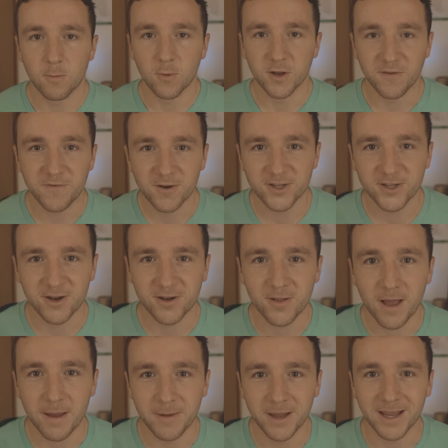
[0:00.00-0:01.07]
When you first start
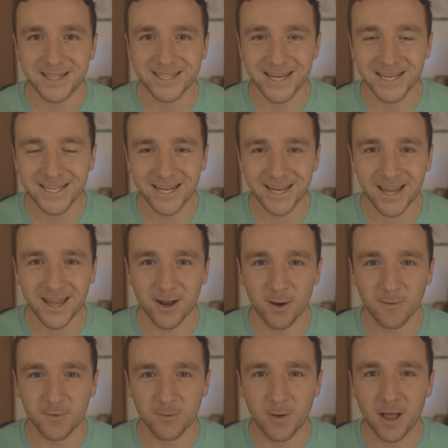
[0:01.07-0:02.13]
climbing, it's easy to get
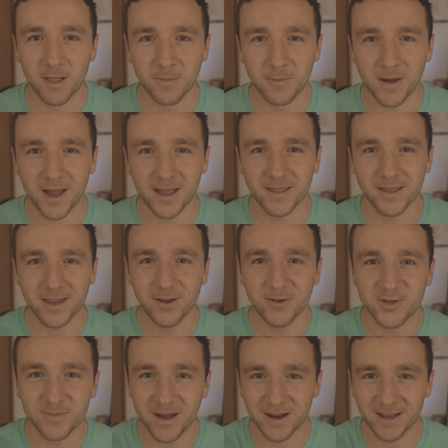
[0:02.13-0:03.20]
overwhelmed by the
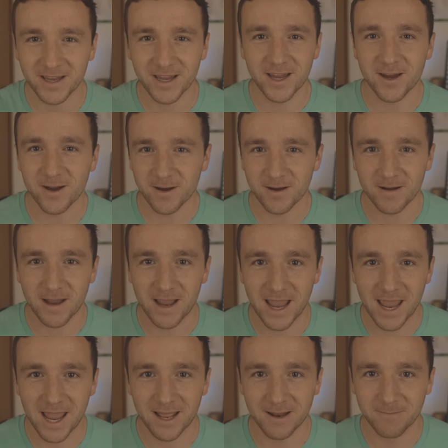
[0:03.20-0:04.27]
huge amount of gear
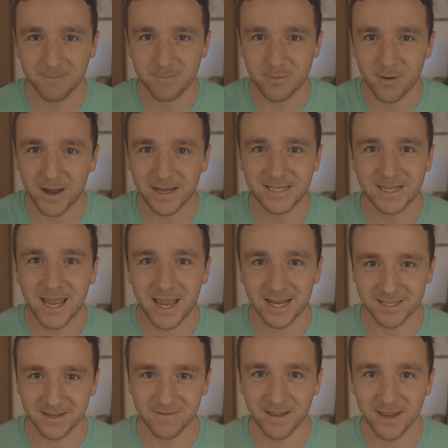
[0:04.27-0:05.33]
and price
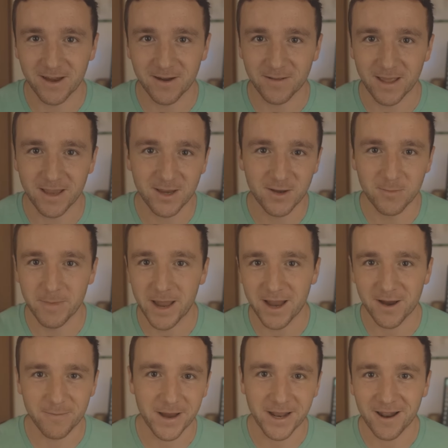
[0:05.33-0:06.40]
tags of the gear that you
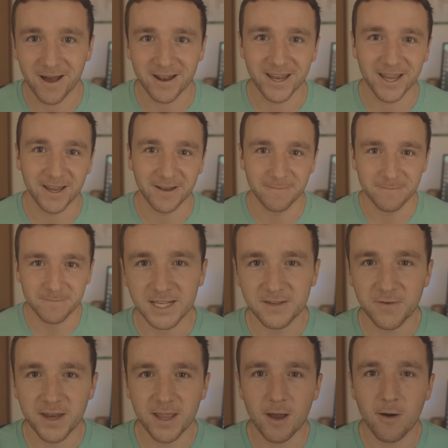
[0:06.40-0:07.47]
may or may not need. In
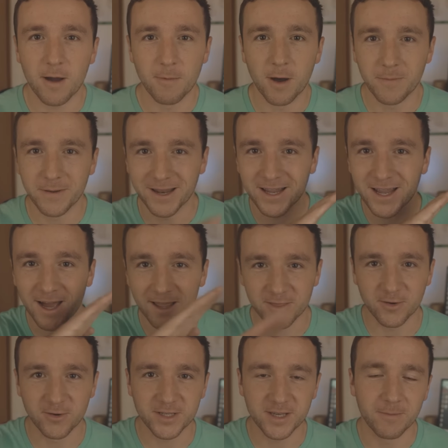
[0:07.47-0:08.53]
this video, I'm hoping to
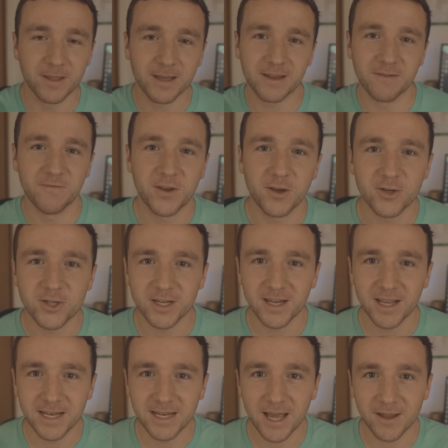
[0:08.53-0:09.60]
cut through some of the
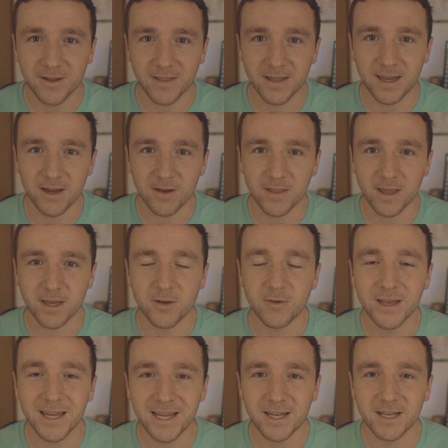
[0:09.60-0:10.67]
confusion and tell you the gear that
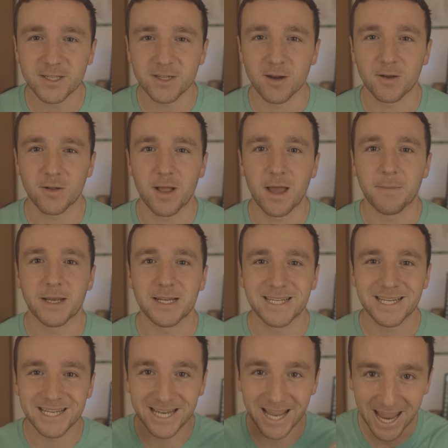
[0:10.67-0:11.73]
you need to start climbing
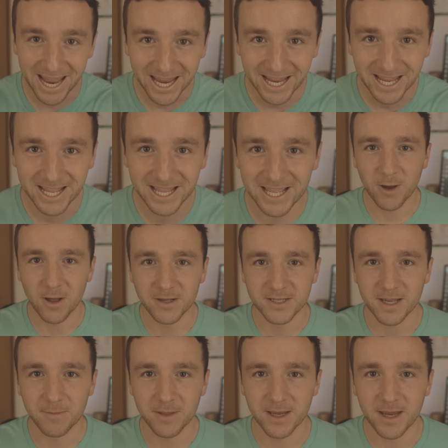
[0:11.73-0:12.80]
today, as well as
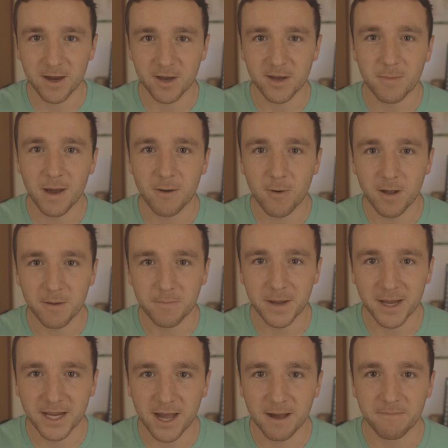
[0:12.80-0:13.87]
some of the gear you might want to
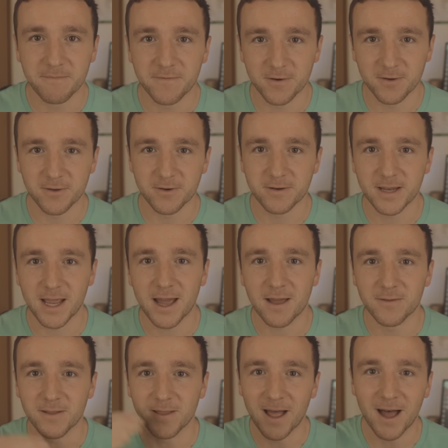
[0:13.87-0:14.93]
pick up further
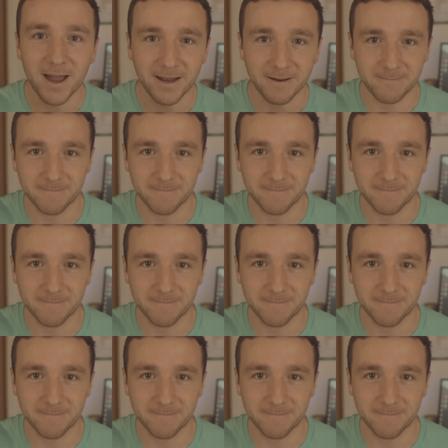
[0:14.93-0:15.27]
down the line.